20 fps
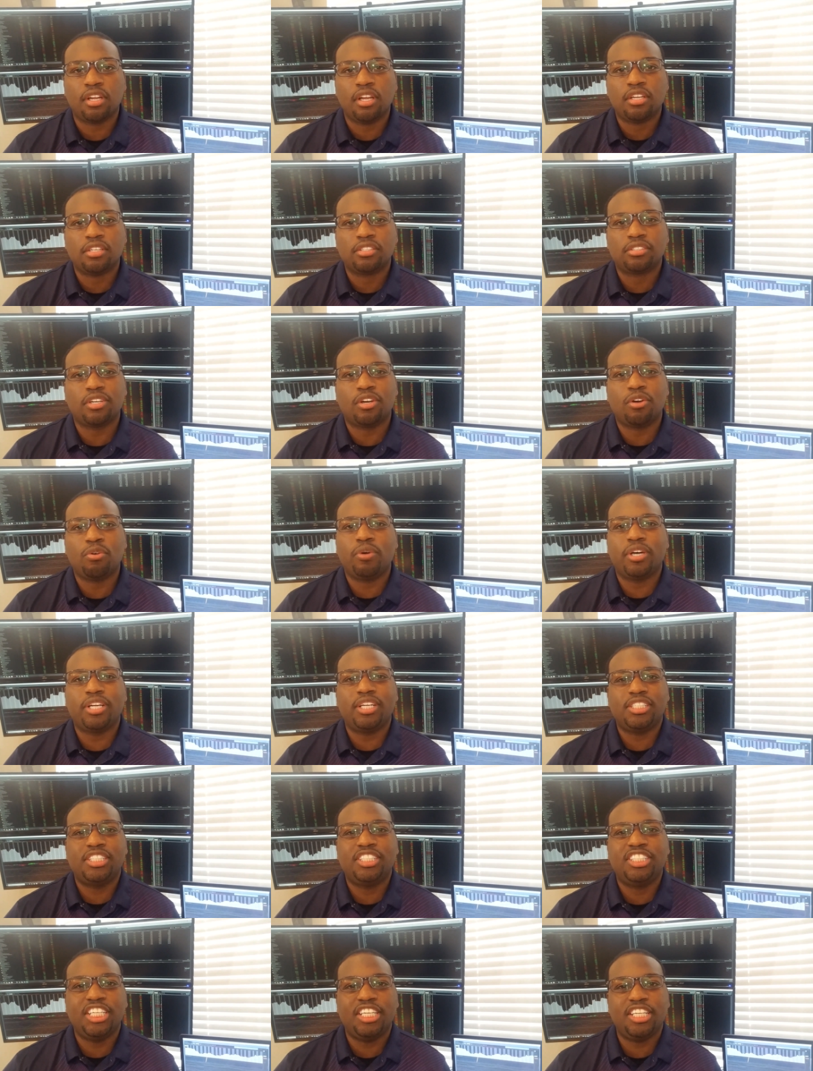So what
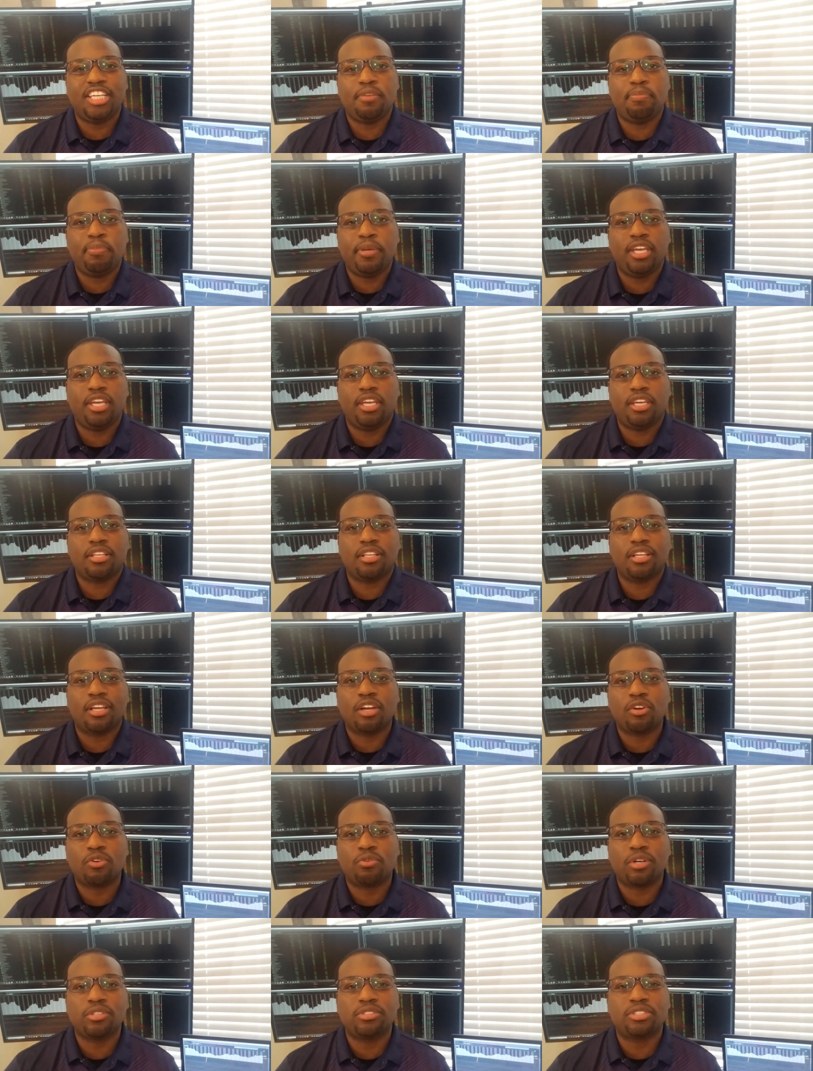is GDP?
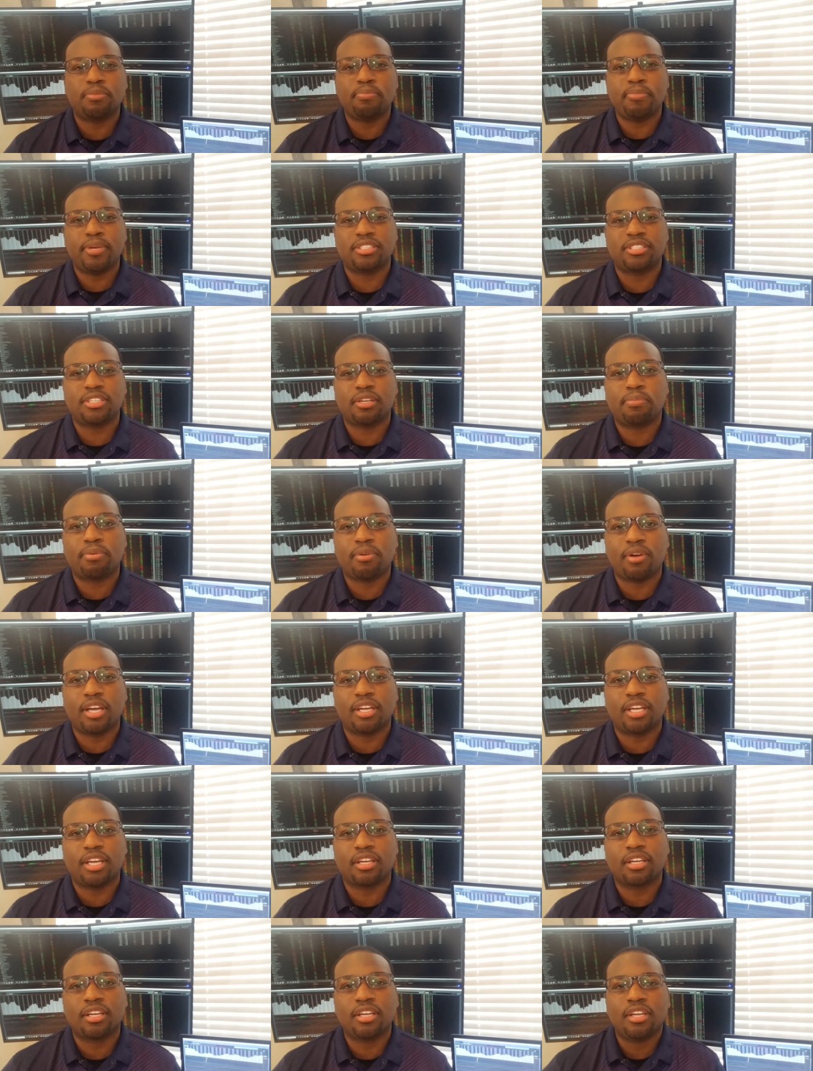Gross domestic
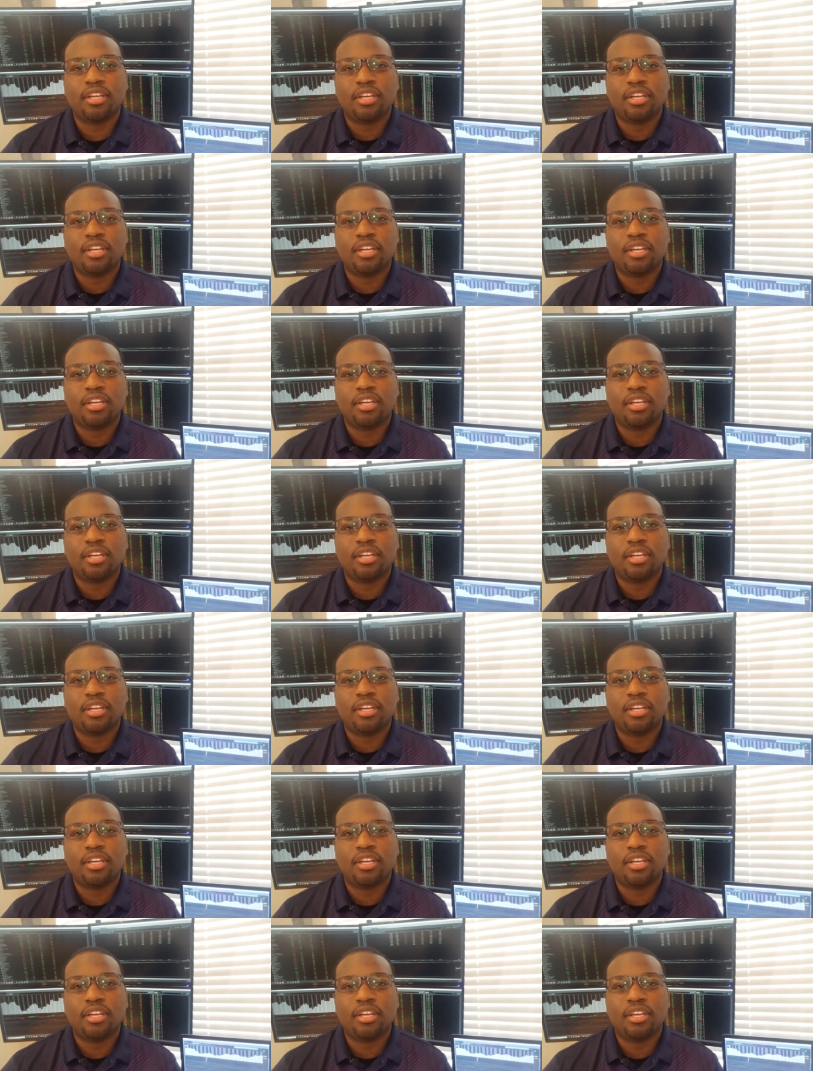product.